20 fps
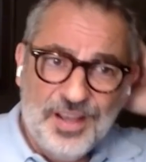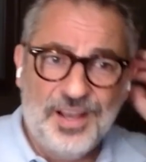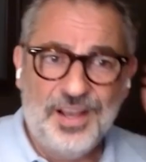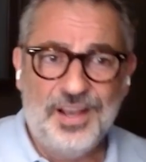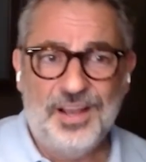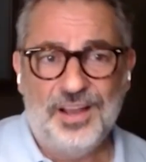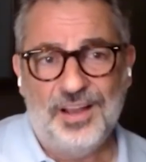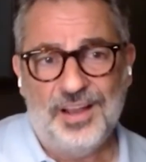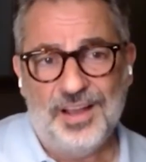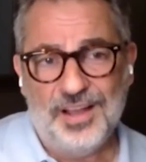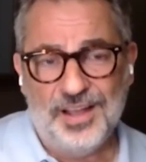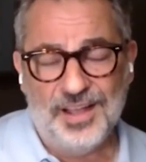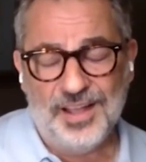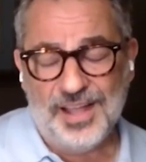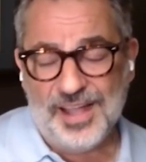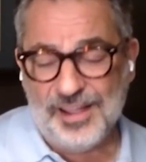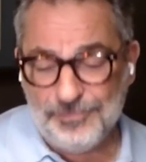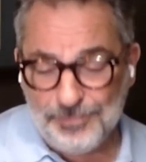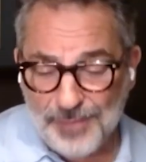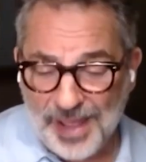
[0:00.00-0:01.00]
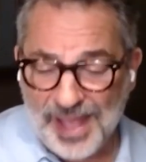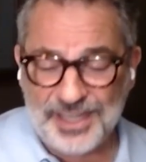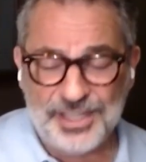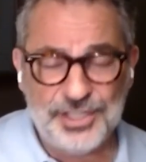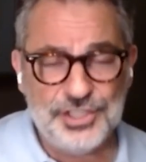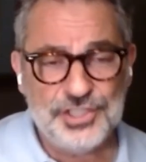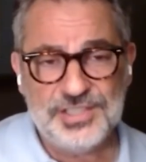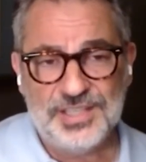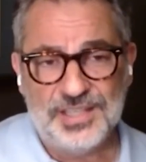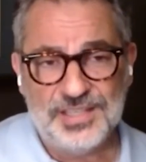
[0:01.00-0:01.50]
I've
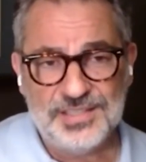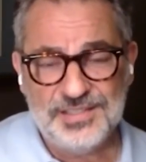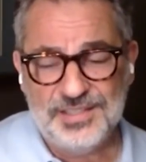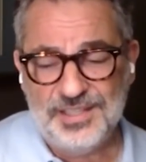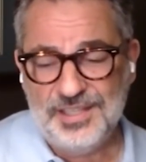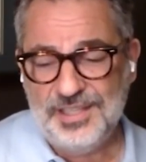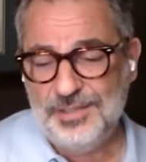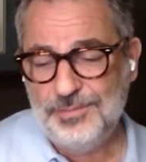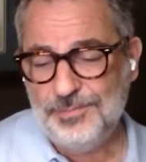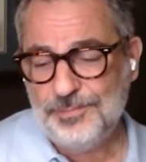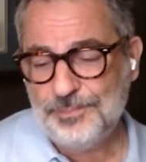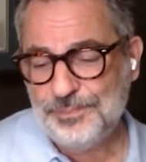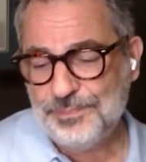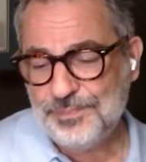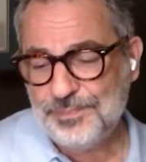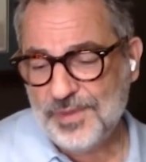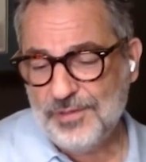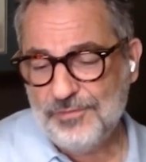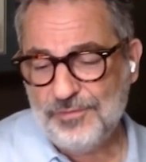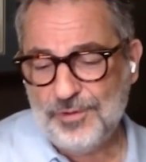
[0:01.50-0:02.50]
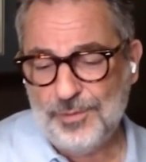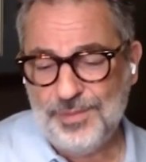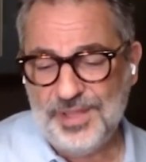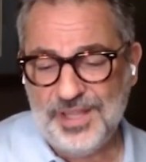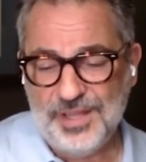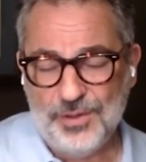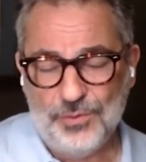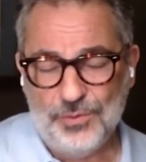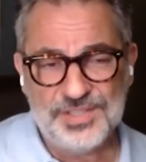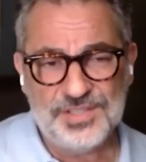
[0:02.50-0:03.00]
managed sales team. For
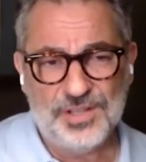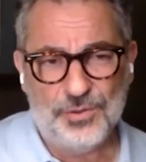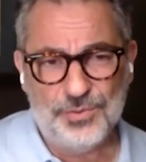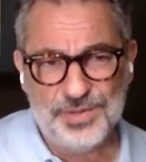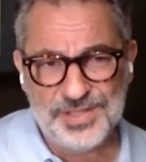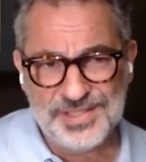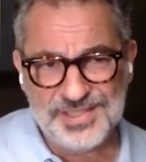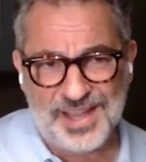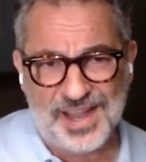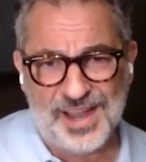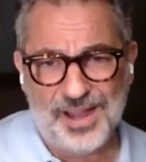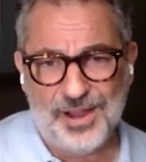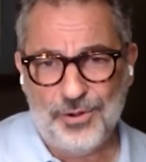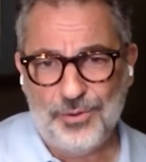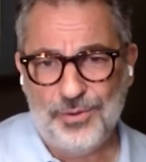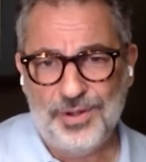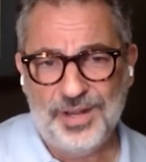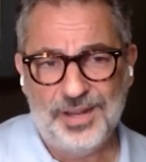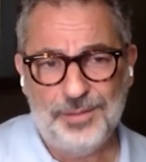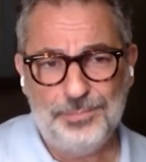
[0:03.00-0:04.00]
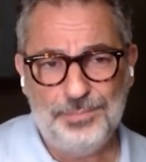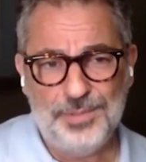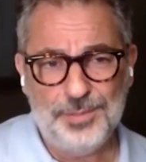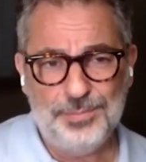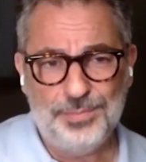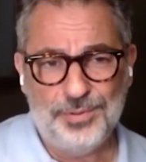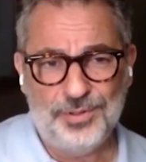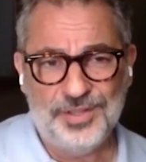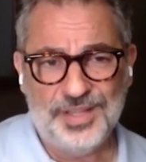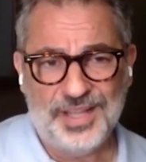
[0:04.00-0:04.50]
me, it was always hiring
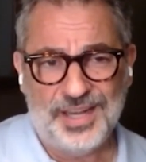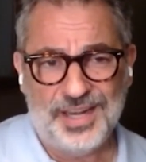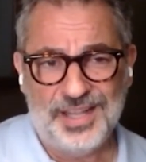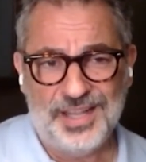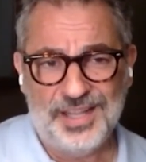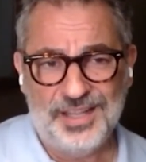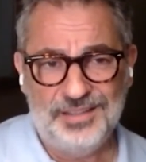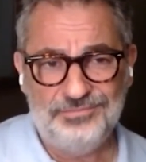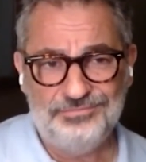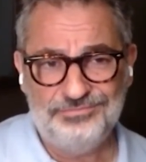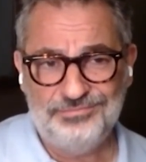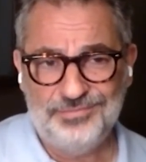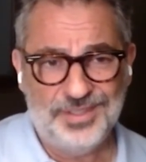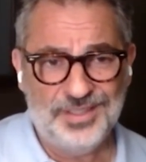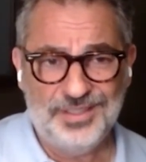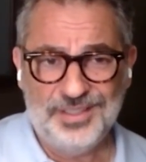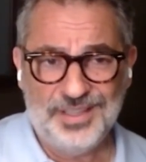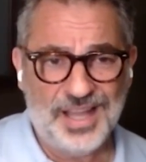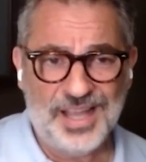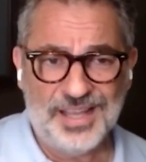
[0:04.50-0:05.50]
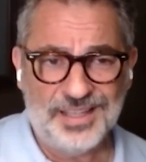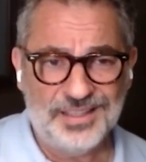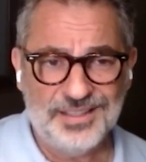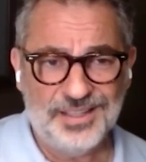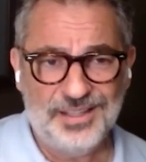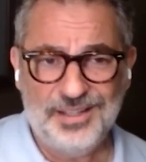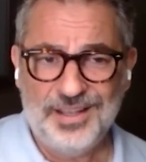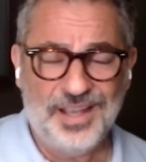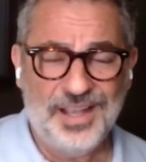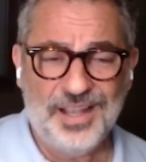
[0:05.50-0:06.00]
people that I liked.
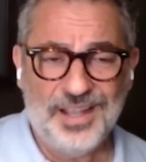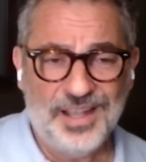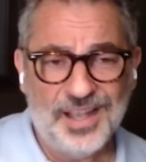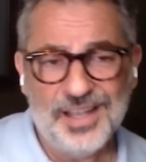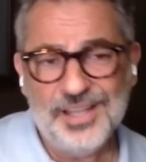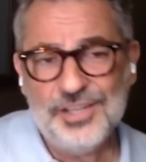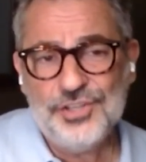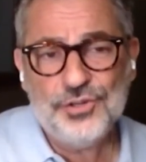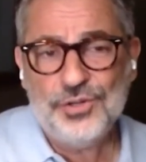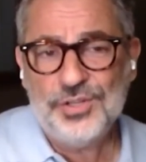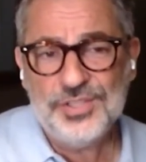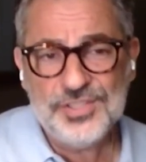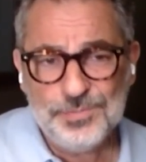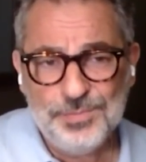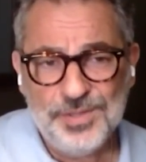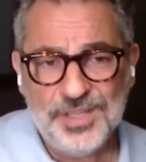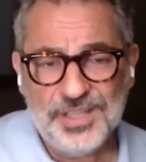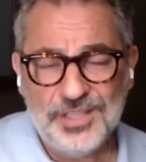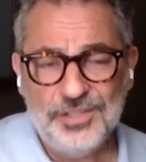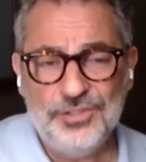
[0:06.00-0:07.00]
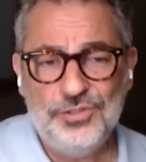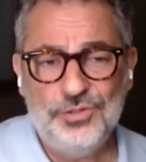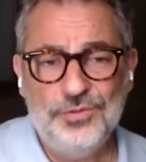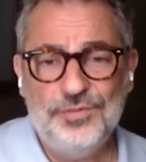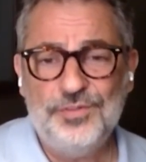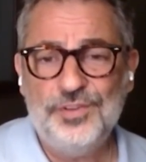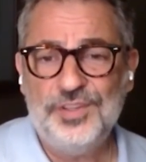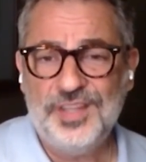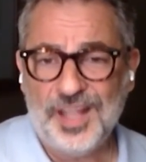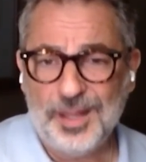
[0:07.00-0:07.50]
I enjoyed speaking to
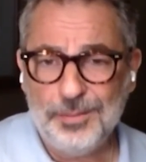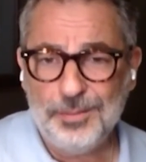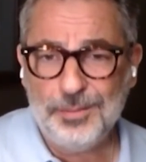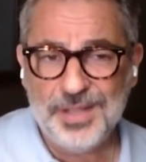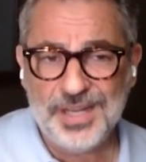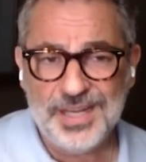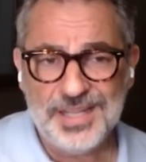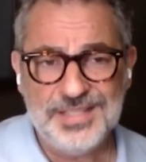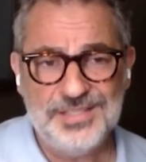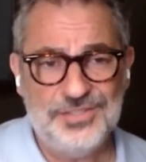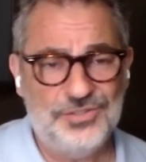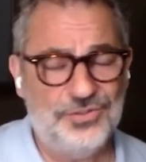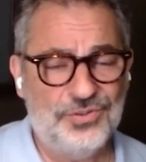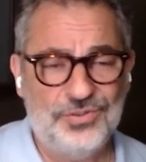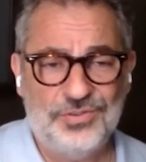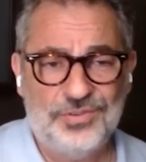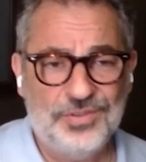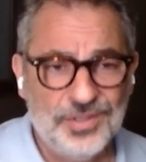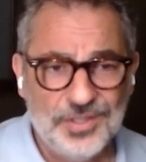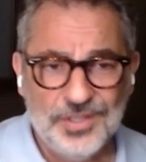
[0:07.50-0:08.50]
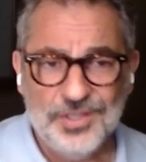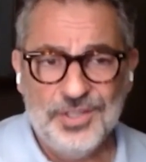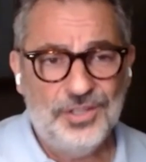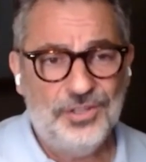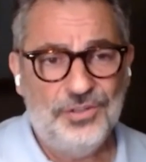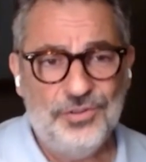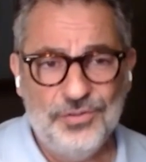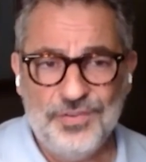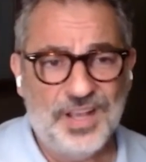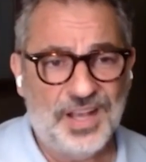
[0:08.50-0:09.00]
you for 10 minutes.
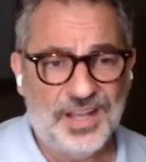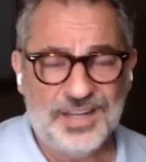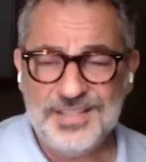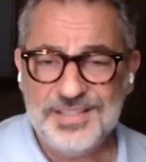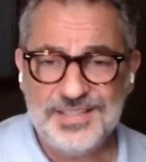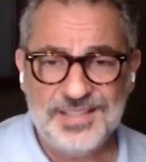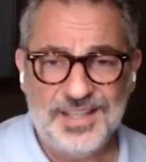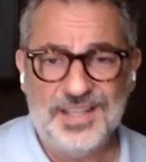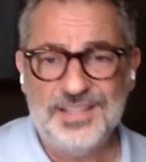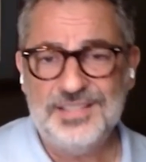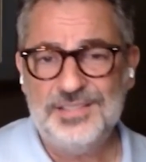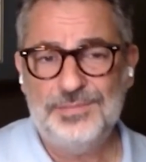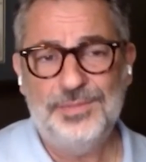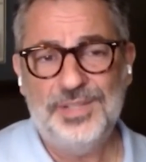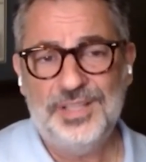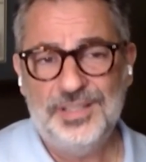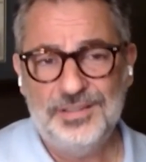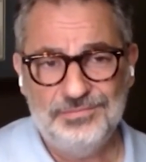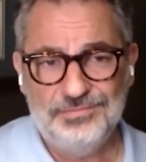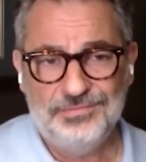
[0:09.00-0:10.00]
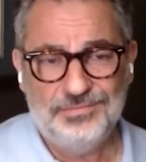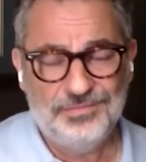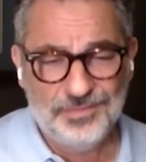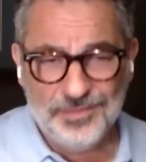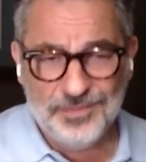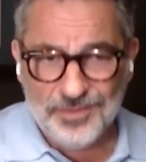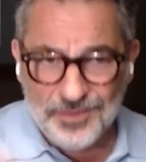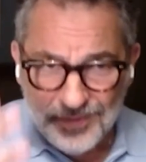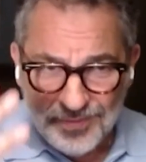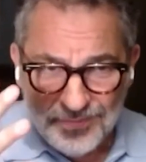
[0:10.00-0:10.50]
You've got a salesman,
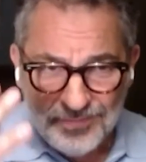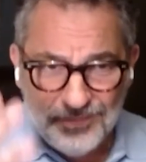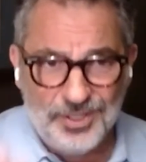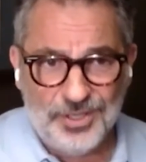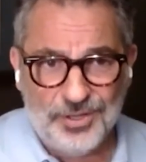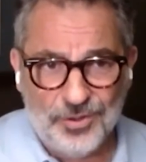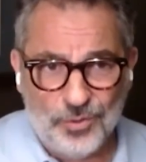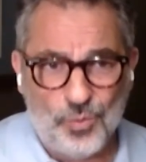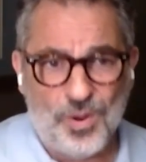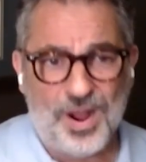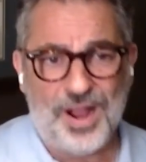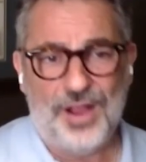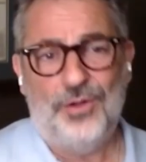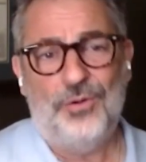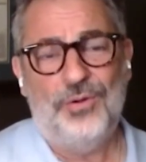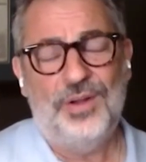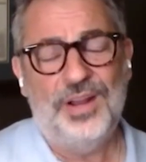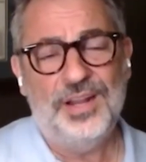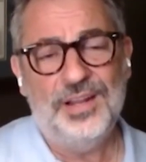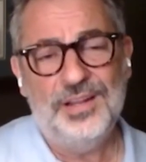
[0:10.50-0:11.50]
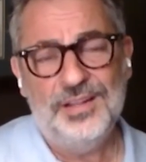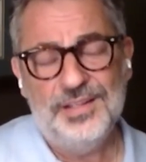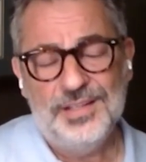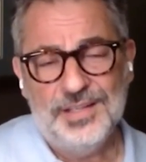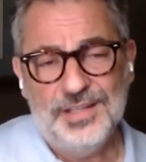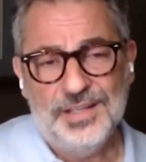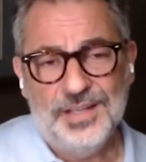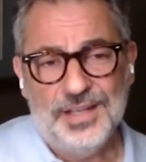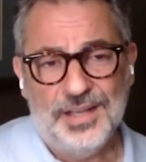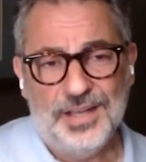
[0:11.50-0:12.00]
wiring.
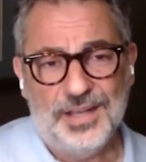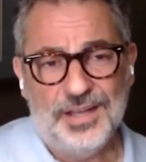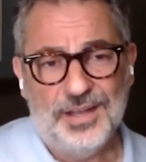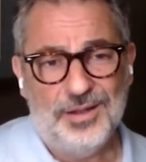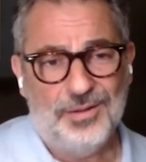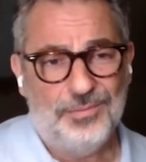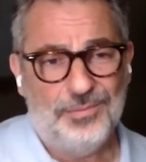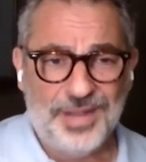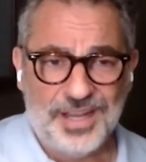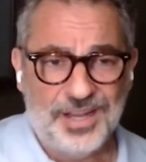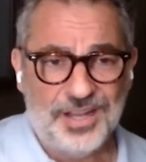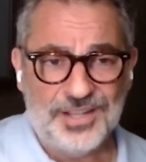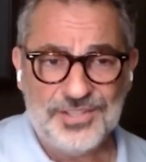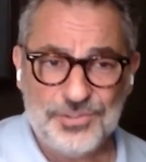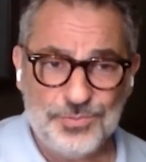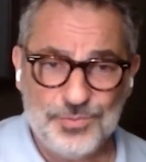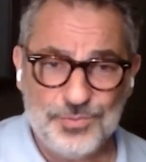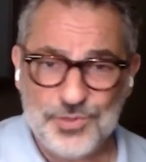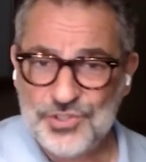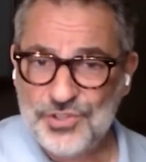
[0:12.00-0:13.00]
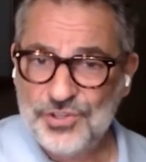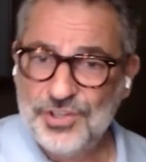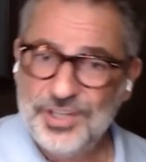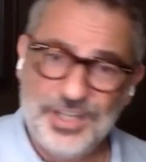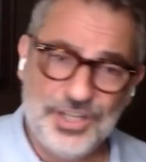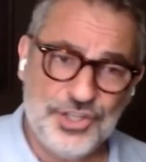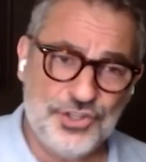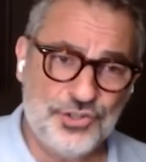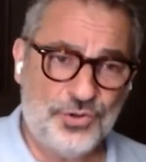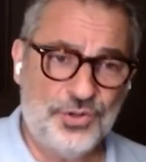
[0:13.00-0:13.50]
My customers are
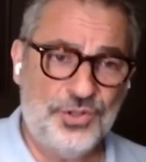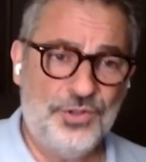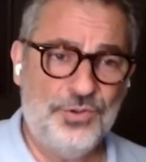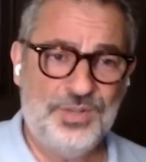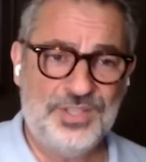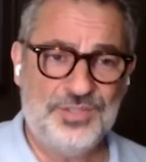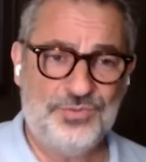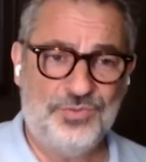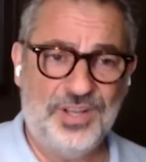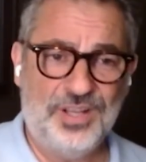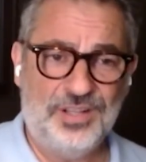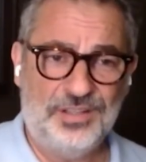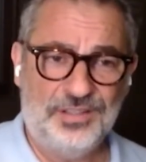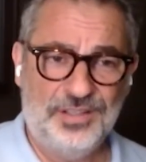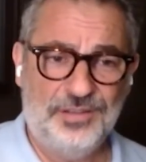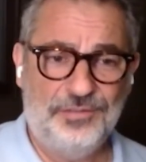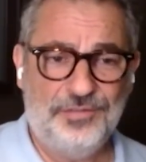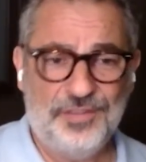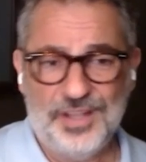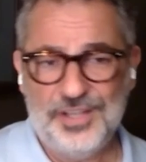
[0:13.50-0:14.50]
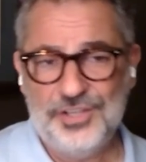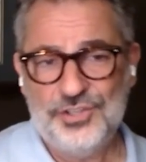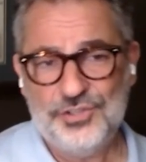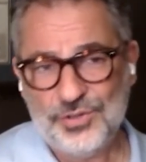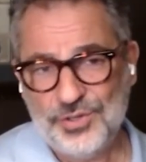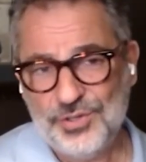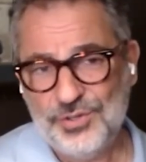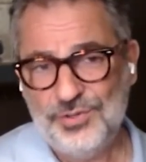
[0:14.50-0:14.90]
going to enjoy you as well. If I enjoy